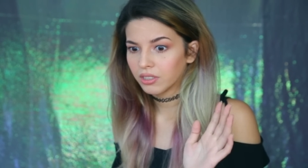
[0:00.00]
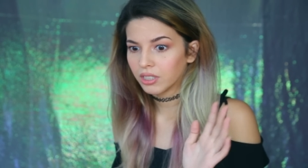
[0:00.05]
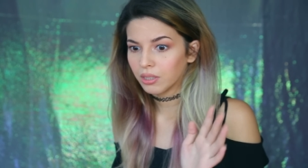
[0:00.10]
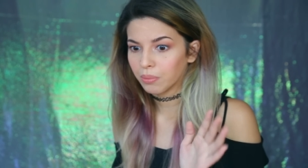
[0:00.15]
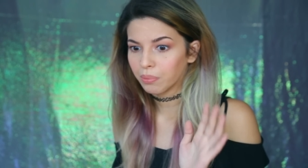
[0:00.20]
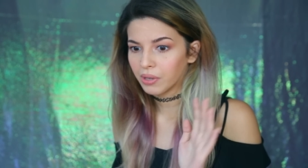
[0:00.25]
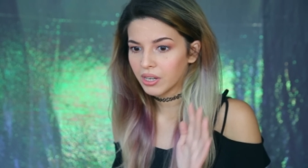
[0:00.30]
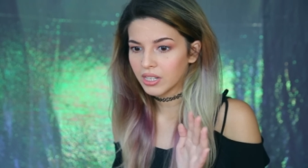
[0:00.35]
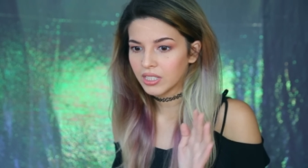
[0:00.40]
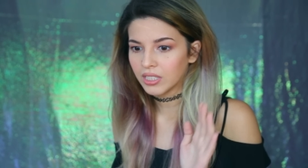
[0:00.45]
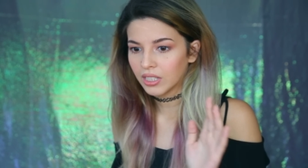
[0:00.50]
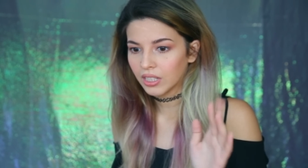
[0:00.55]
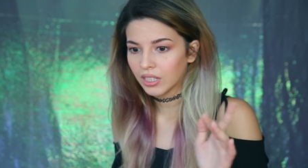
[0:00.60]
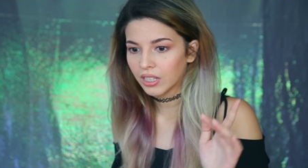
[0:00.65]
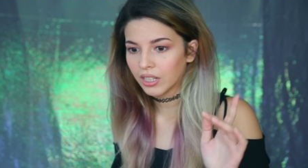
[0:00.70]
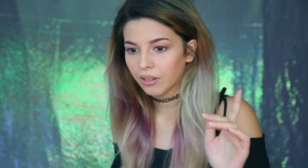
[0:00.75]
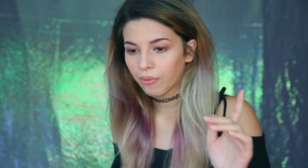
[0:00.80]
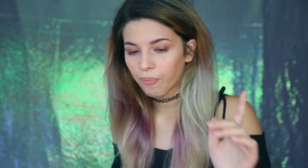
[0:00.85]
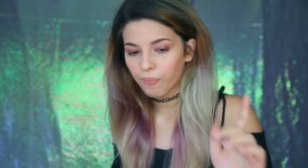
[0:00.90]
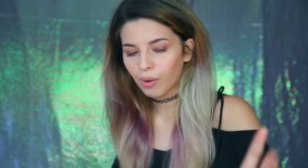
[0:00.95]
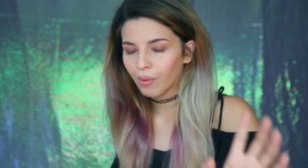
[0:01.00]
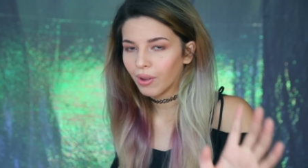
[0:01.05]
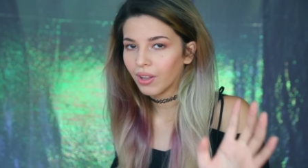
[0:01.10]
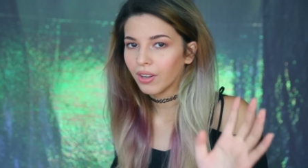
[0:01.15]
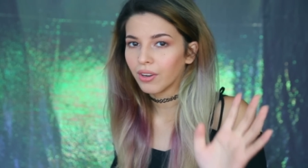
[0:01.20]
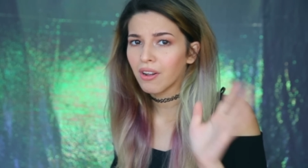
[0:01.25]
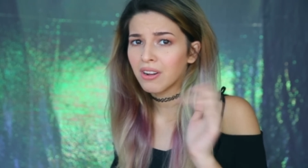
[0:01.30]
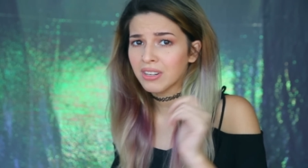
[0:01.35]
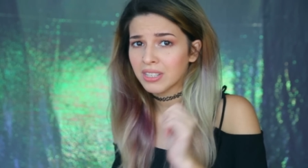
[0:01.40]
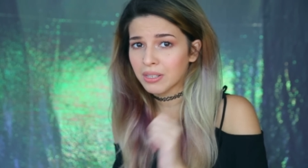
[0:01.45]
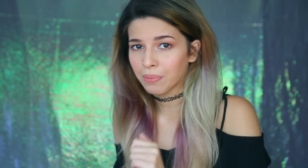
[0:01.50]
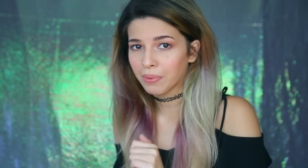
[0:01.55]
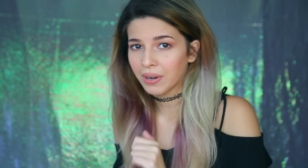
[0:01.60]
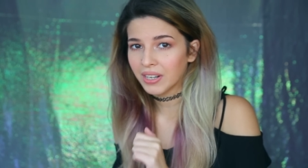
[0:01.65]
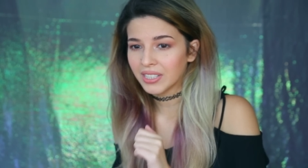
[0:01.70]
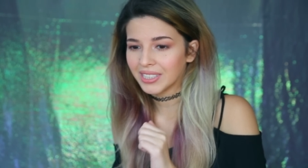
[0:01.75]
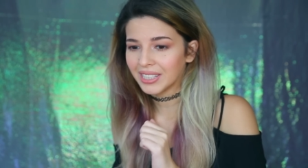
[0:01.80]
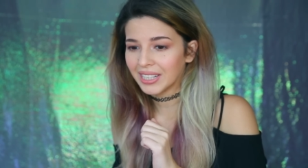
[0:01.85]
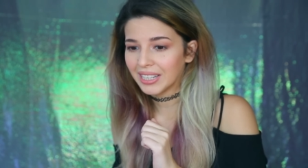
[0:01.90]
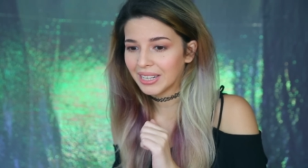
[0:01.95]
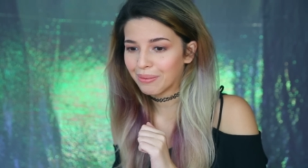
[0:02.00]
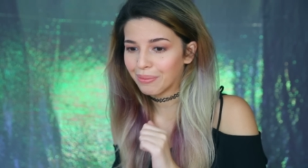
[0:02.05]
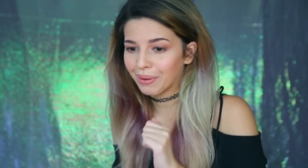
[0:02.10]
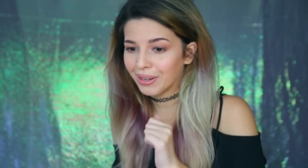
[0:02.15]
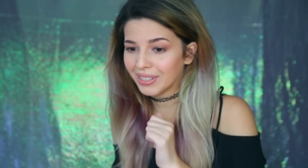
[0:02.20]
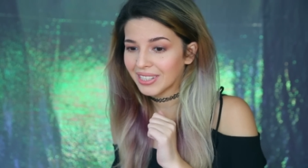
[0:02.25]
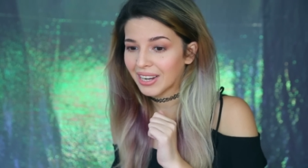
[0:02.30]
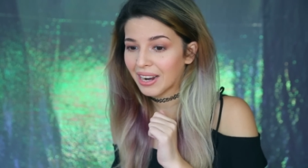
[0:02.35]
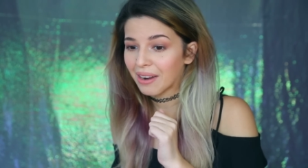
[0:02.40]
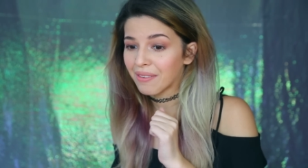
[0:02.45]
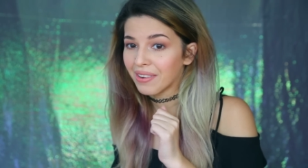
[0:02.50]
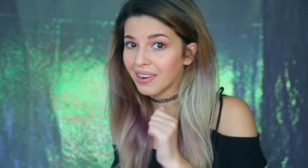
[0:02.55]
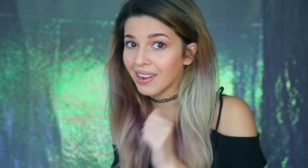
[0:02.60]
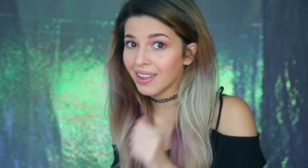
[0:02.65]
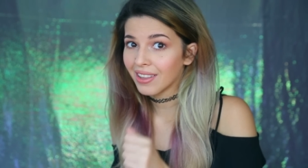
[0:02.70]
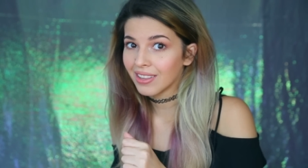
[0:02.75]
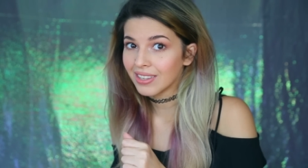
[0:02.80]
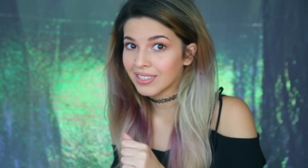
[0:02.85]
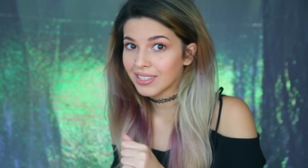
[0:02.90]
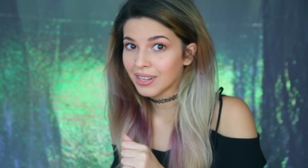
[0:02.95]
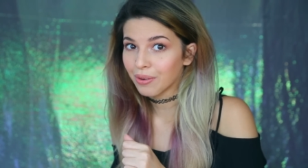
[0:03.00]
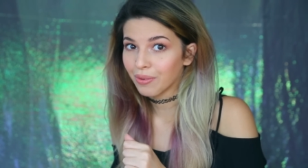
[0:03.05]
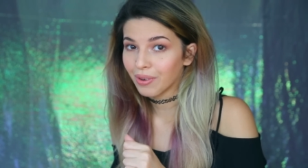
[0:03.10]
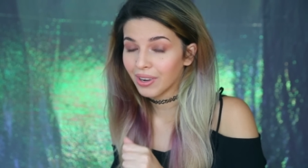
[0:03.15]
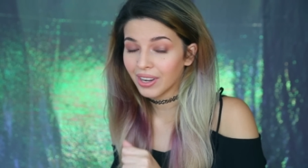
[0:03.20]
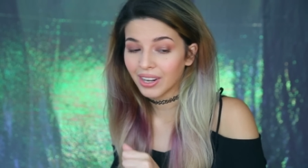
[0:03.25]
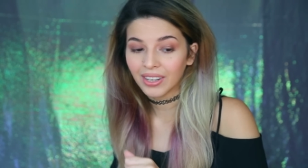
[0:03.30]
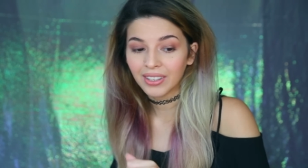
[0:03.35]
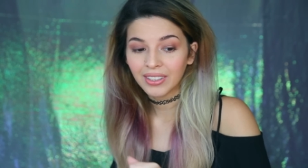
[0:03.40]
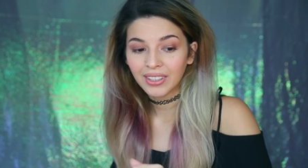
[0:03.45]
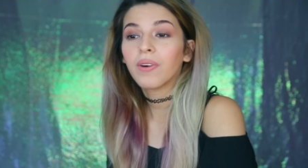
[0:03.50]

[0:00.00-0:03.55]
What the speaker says: Surprisingly. Well, not surprisingly because I haven't done this in a while.